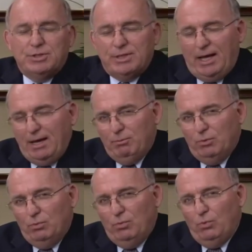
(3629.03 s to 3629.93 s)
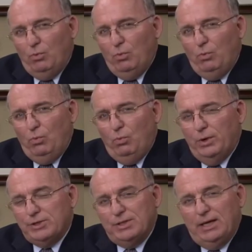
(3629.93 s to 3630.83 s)
It was a time in
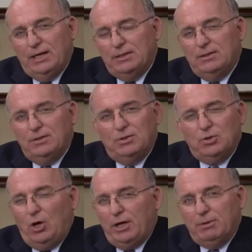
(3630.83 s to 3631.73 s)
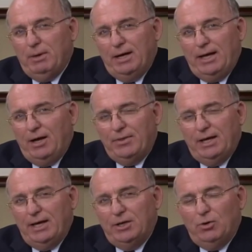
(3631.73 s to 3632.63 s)
which they talked about
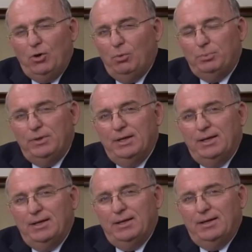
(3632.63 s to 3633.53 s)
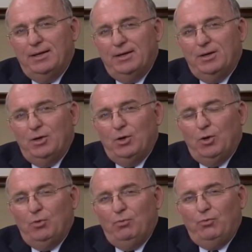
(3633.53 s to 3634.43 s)
how they had hoped
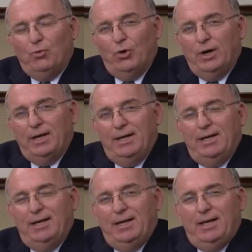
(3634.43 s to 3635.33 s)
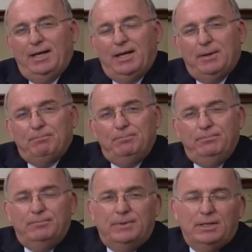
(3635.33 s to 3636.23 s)
for
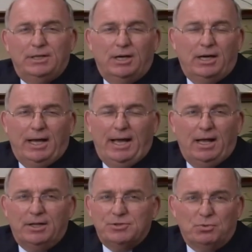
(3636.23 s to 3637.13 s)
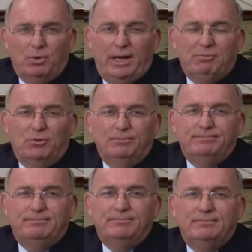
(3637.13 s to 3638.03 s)
young Alan's
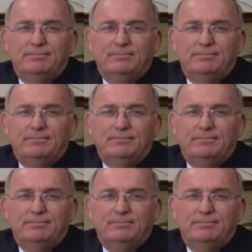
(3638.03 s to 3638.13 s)
arrival,